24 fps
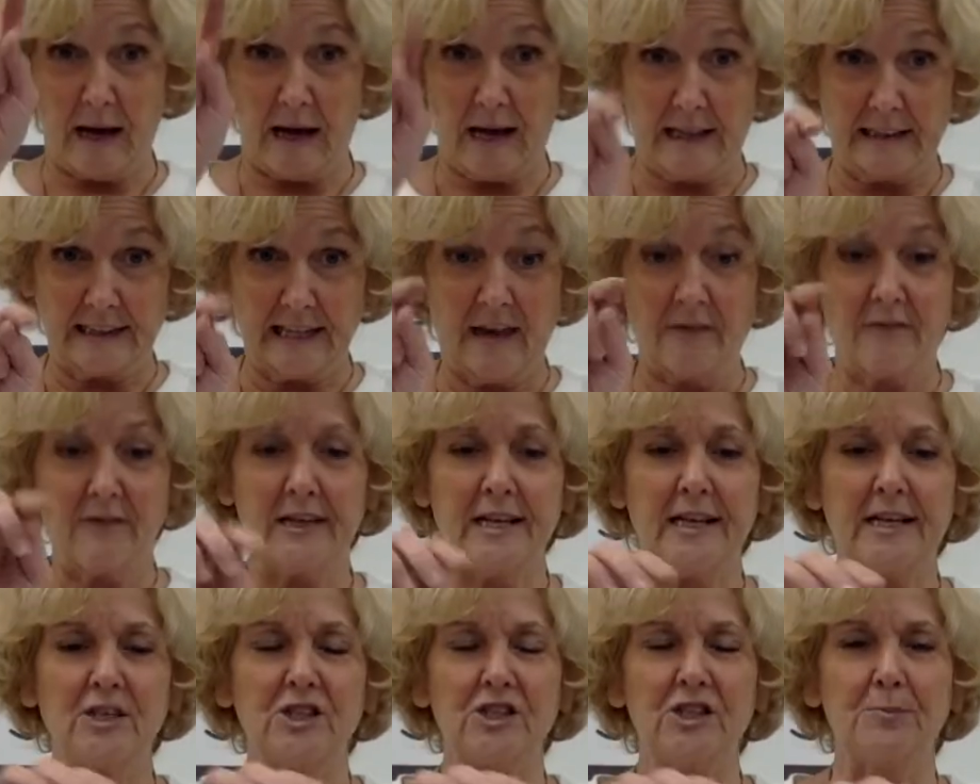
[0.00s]

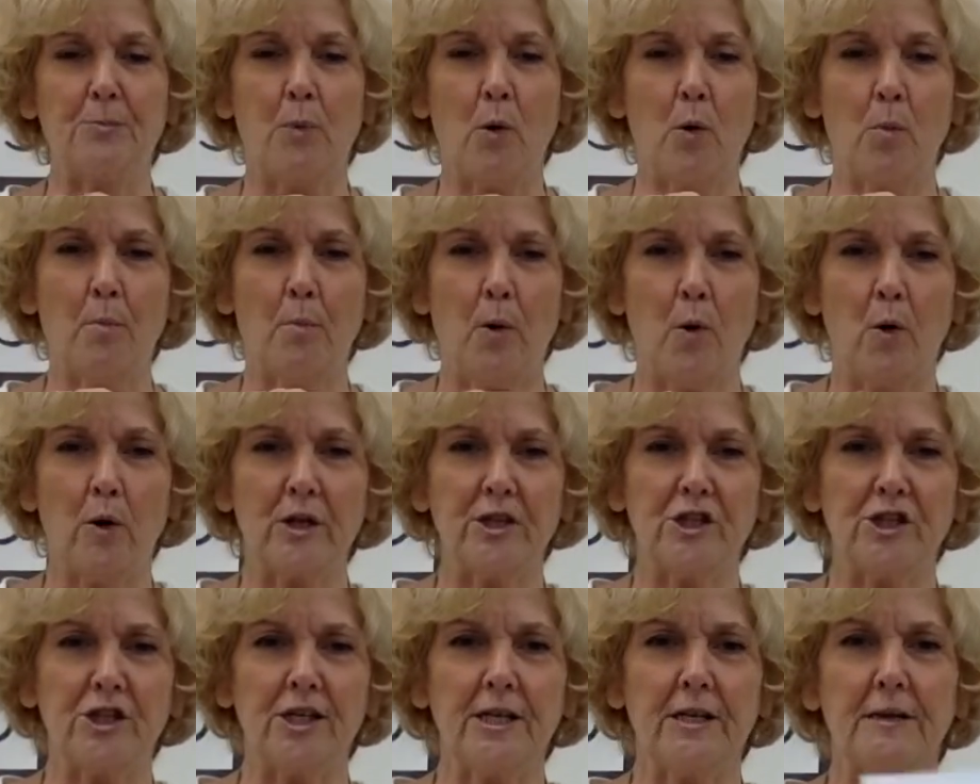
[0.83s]
11-inch
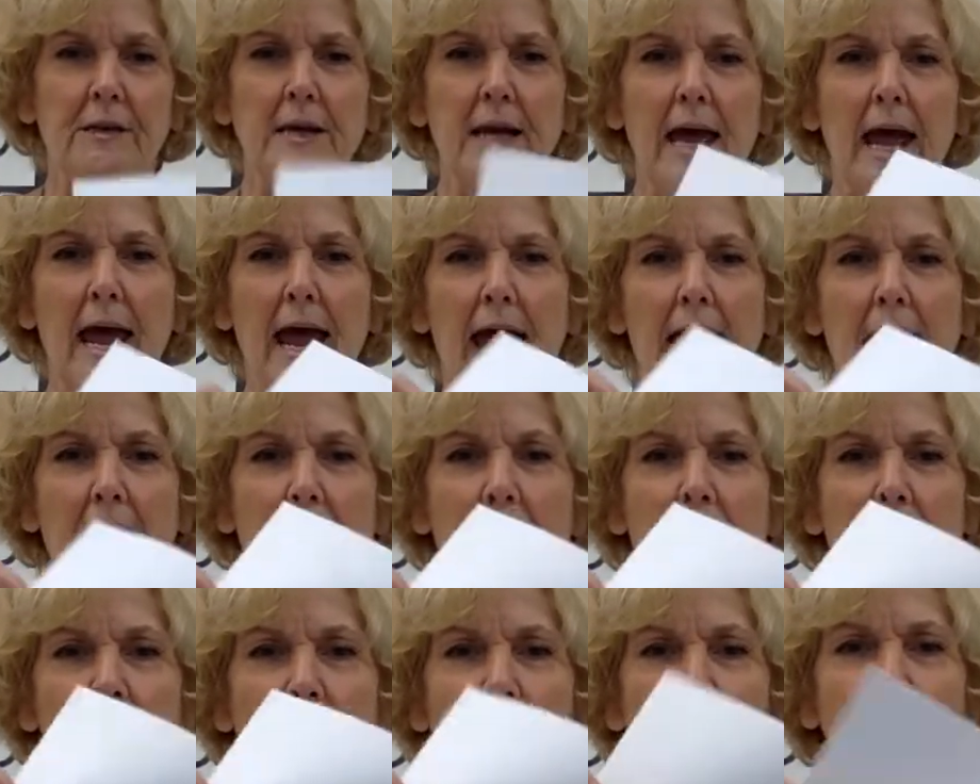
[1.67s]
portion,
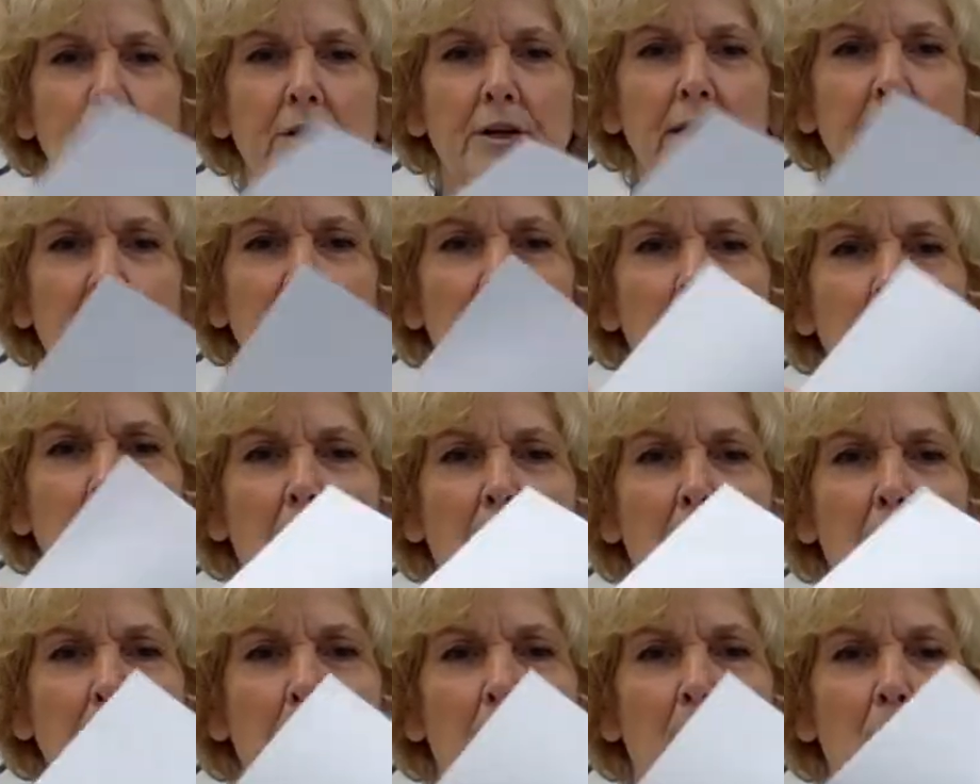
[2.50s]
and you're going to come up